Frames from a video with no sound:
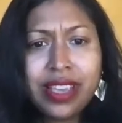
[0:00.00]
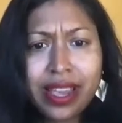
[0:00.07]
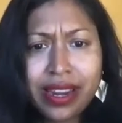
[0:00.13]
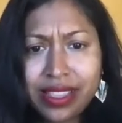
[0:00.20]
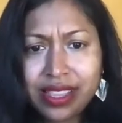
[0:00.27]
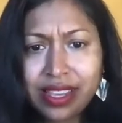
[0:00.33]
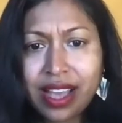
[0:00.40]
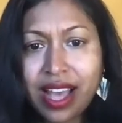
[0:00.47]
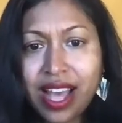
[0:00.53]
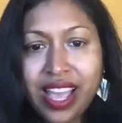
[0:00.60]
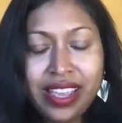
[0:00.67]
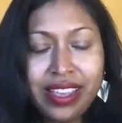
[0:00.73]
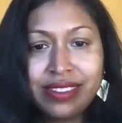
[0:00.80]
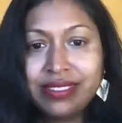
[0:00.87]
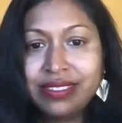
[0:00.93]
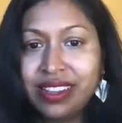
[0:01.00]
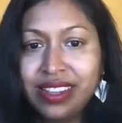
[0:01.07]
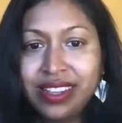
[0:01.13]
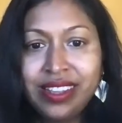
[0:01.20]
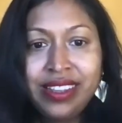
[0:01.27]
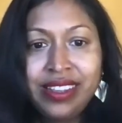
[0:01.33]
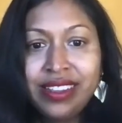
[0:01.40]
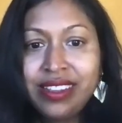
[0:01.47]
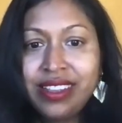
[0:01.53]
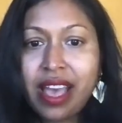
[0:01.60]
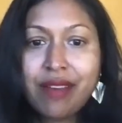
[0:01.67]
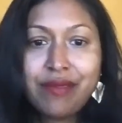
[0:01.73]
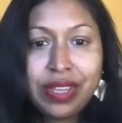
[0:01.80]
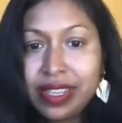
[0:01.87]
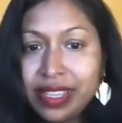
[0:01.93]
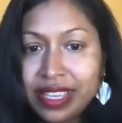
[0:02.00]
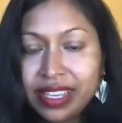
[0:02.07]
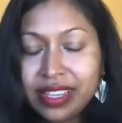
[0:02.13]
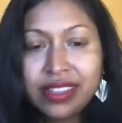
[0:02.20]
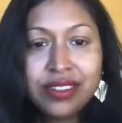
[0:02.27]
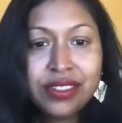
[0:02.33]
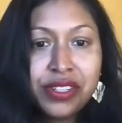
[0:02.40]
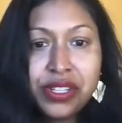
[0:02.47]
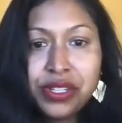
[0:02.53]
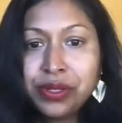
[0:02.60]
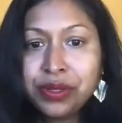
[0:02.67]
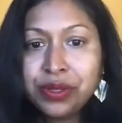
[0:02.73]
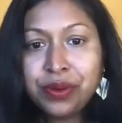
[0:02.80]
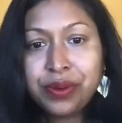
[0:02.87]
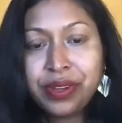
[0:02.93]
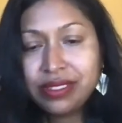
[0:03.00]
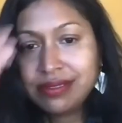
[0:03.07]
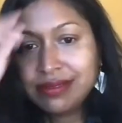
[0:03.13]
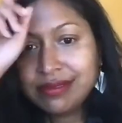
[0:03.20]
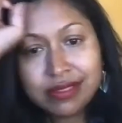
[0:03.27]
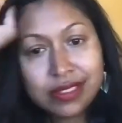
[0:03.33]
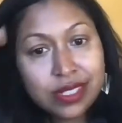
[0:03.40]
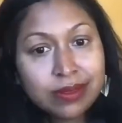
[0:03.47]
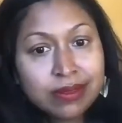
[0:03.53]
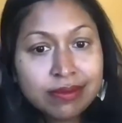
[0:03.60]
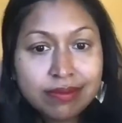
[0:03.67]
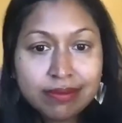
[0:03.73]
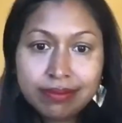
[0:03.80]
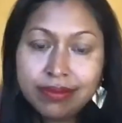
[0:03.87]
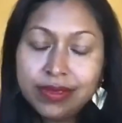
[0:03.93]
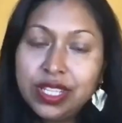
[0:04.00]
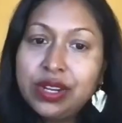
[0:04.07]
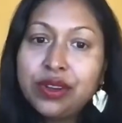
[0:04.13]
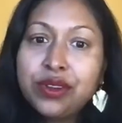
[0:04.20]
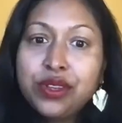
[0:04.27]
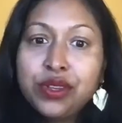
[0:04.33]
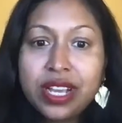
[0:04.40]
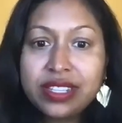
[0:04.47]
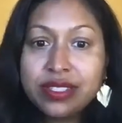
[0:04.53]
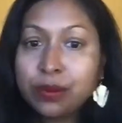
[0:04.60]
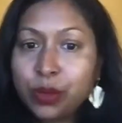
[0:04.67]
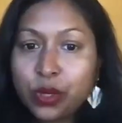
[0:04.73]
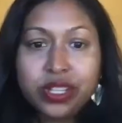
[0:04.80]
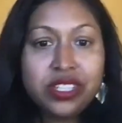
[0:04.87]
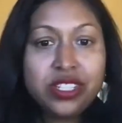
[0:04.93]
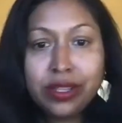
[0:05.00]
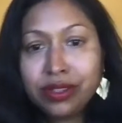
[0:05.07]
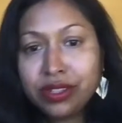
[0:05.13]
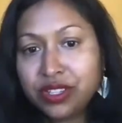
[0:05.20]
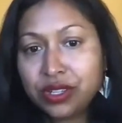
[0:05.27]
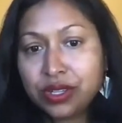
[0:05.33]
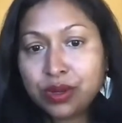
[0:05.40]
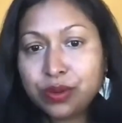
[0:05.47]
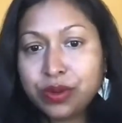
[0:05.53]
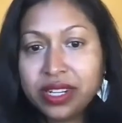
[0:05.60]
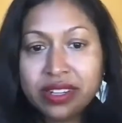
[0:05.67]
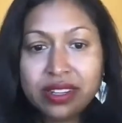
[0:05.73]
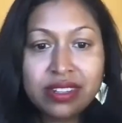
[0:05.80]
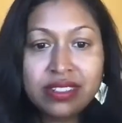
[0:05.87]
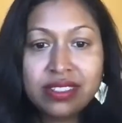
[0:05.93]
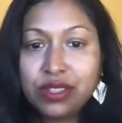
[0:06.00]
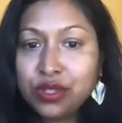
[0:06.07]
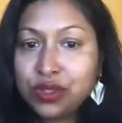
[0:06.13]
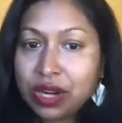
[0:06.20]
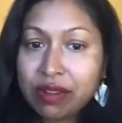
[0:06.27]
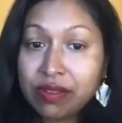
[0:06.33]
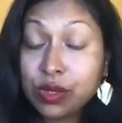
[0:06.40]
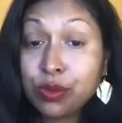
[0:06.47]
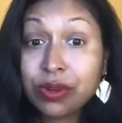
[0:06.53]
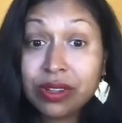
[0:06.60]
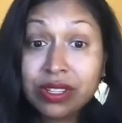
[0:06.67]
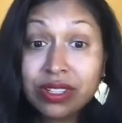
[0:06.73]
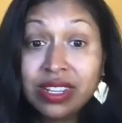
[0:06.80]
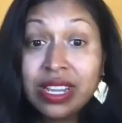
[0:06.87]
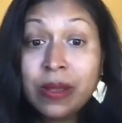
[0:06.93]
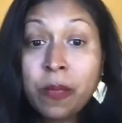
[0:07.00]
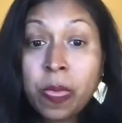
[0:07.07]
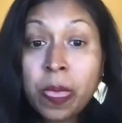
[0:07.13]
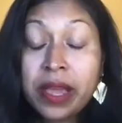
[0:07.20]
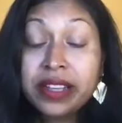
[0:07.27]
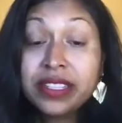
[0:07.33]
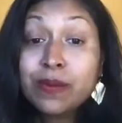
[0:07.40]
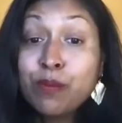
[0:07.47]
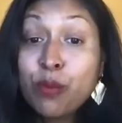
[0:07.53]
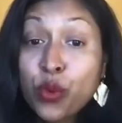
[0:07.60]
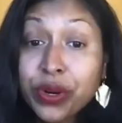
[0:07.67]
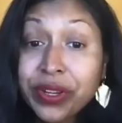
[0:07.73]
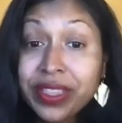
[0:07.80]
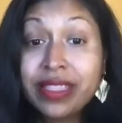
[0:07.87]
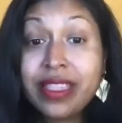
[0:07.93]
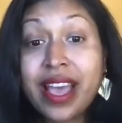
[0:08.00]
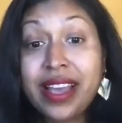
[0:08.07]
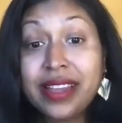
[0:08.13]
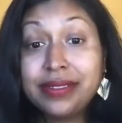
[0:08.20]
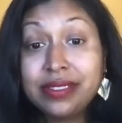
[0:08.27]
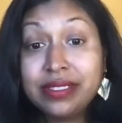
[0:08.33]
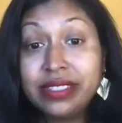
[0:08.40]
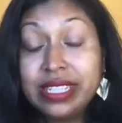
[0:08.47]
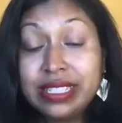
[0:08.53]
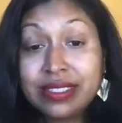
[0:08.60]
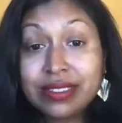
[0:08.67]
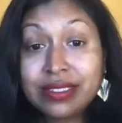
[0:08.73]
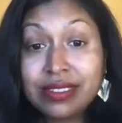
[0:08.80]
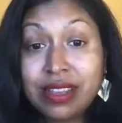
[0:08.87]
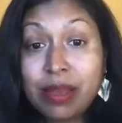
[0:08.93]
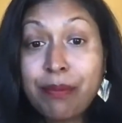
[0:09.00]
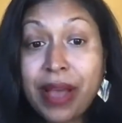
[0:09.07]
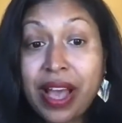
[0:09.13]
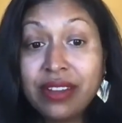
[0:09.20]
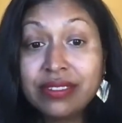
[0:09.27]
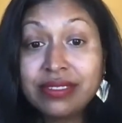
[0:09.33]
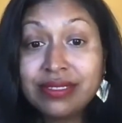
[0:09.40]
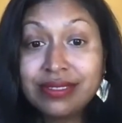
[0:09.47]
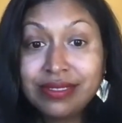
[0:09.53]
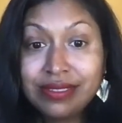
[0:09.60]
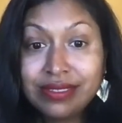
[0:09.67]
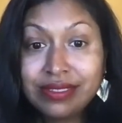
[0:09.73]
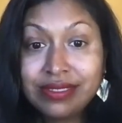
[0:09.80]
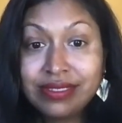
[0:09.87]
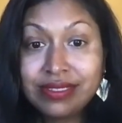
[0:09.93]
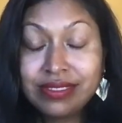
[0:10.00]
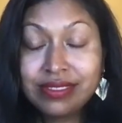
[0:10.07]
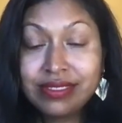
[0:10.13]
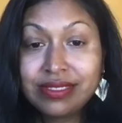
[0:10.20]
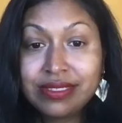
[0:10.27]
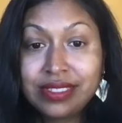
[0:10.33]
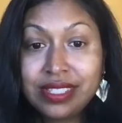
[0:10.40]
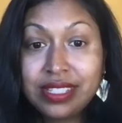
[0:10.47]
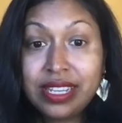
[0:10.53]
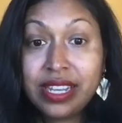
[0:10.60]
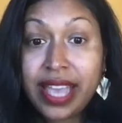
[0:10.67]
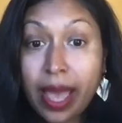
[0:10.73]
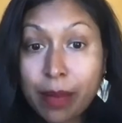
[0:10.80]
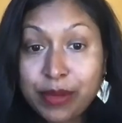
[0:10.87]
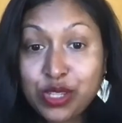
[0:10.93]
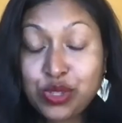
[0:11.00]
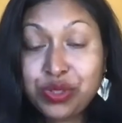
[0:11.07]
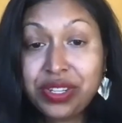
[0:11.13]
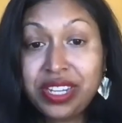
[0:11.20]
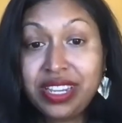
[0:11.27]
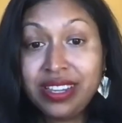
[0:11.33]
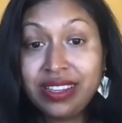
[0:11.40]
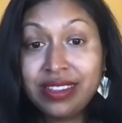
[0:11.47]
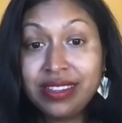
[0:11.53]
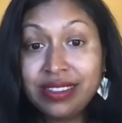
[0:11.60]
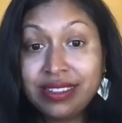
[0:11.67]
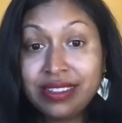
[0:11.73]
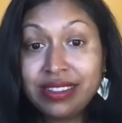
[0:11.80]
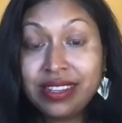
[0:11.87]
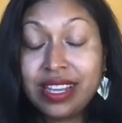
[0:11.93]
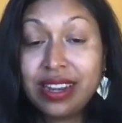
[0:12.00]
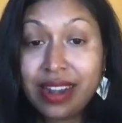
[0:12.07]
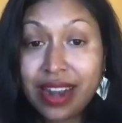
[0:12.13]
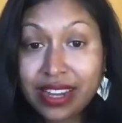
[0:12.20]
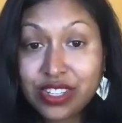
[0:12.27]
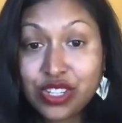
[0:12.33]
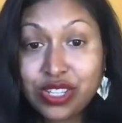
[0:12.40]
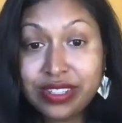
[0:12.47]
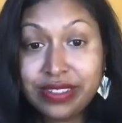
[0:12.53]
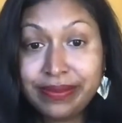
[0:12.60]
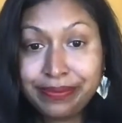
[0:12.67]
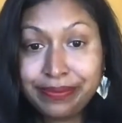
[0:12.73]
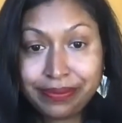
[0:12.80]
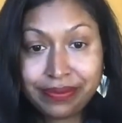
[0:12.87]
getting the guy and having a kid or two, and, you know, you guys support each other in your careers and you travel the world. It's more than that. It's about chemistry, connection.